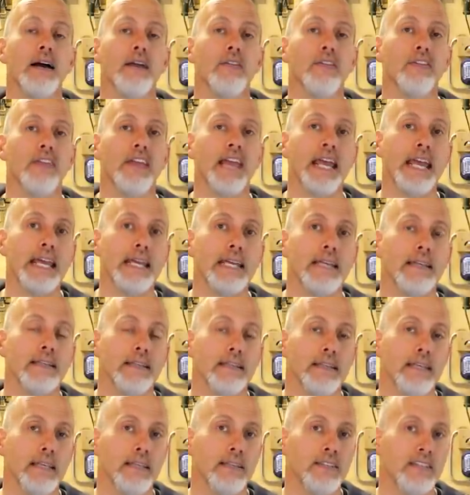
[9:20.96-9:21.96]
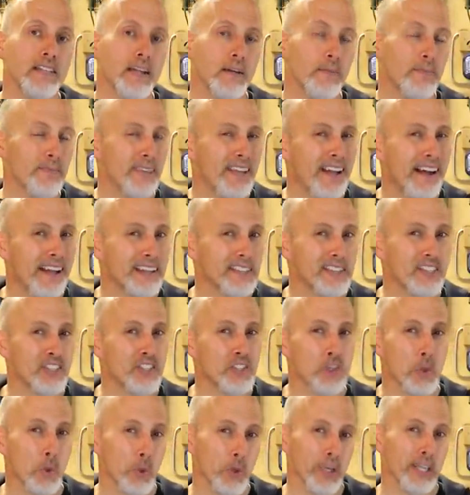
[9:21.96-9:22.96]
they end up not
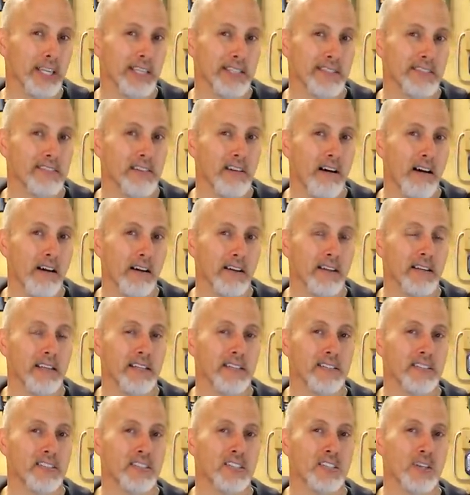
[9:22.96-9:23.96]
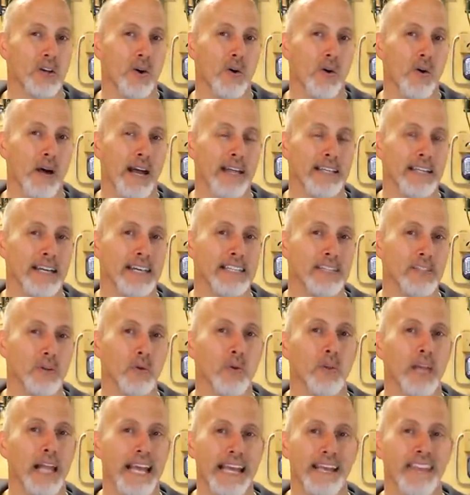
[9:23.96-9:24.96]
storing as long. And so I, I
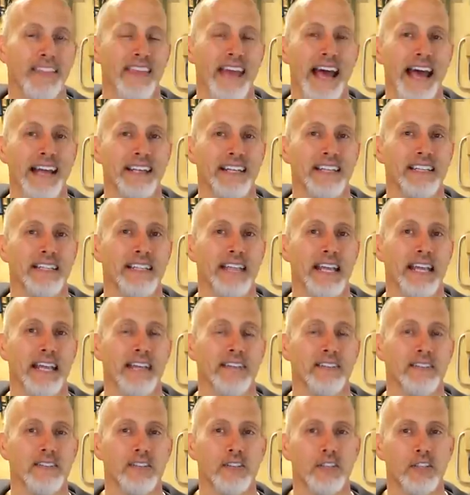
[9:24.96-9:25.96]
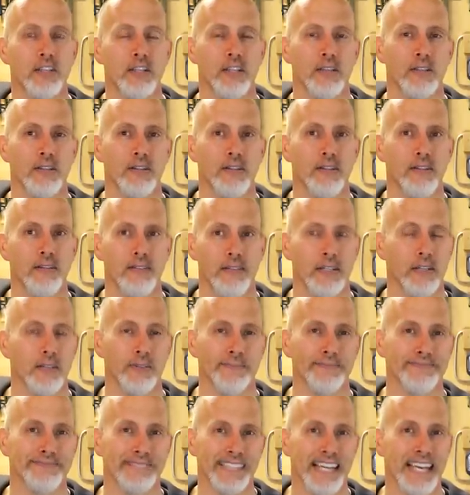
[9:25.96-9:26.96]
don't like that. And, and you
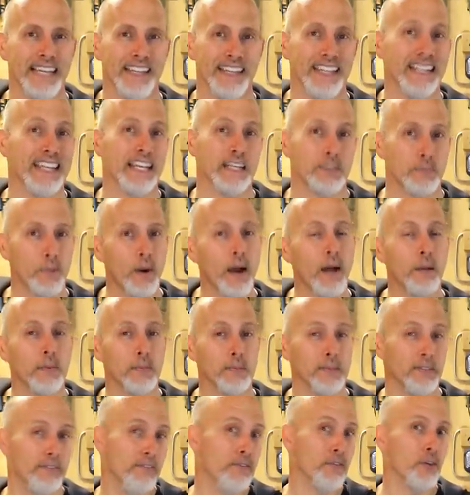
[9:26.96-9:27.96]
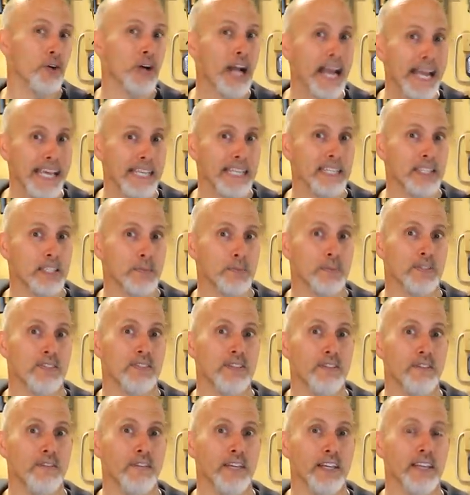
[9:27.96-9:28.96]
know, I think that's probably variety
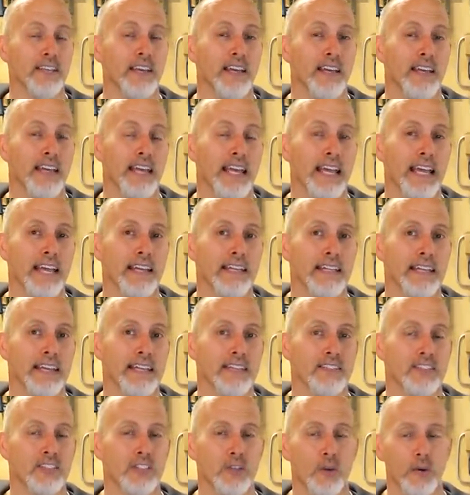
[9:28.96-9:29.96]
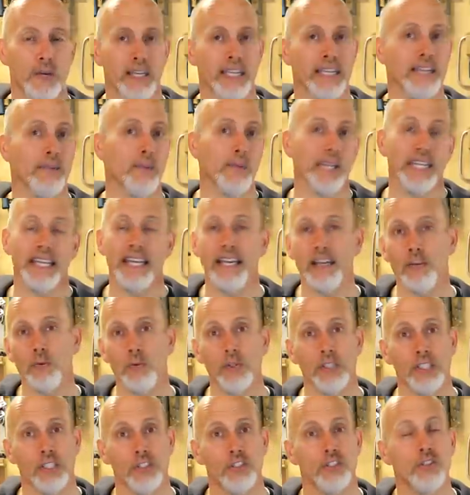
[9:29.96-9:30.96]
specific. And, and so again, we can't
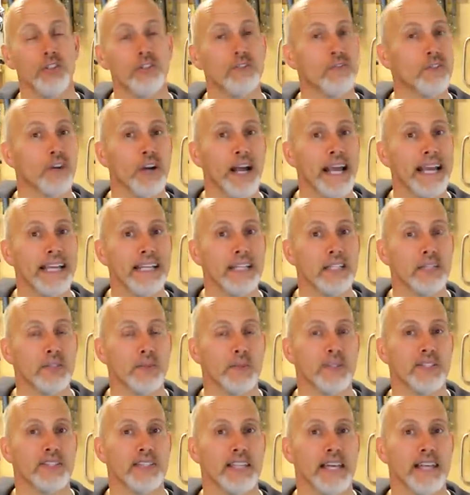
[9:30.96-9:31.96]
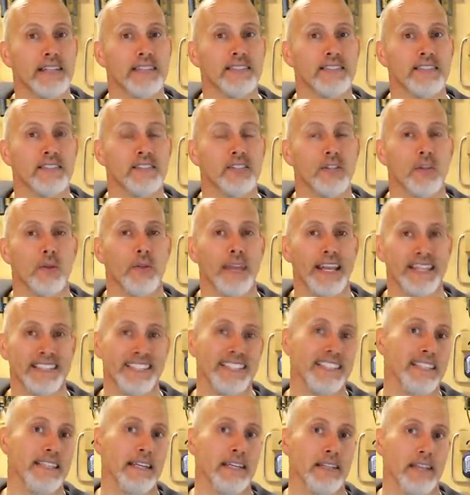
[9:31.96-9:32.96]
really choose varieties with sets, and so
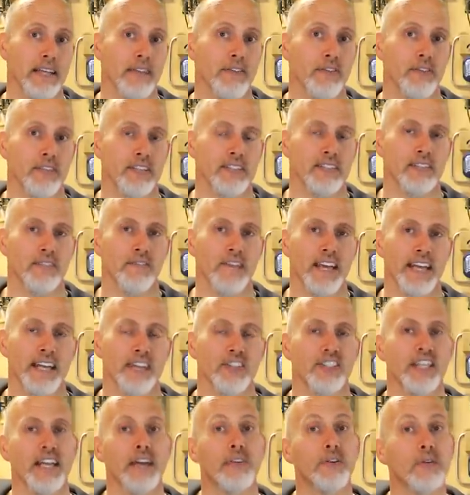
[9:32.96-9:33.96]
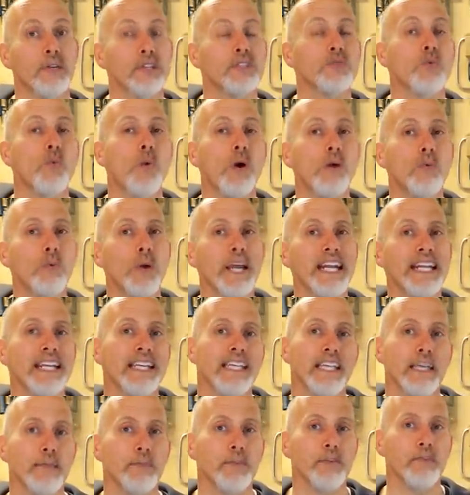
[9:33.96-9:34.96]
that's a, another disadvantage. Now there is one way to
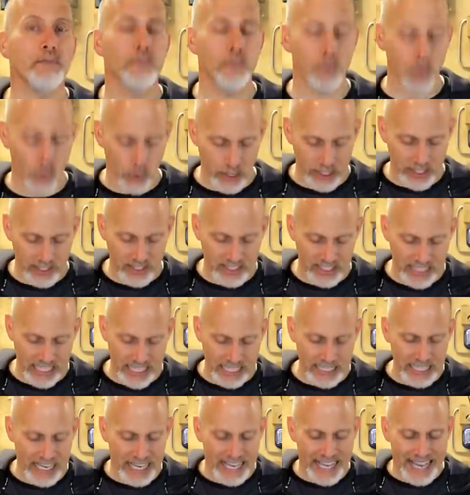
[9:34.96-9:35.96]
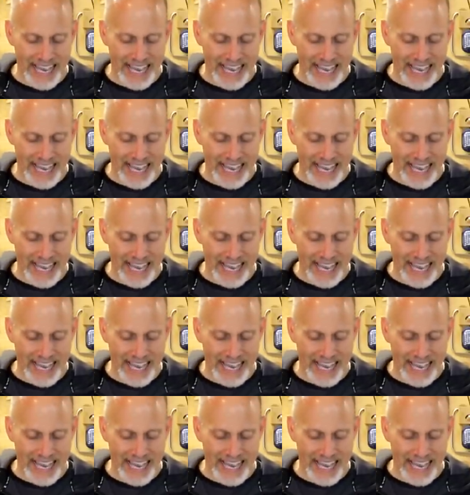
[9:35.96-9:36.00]
keep them from going to seed,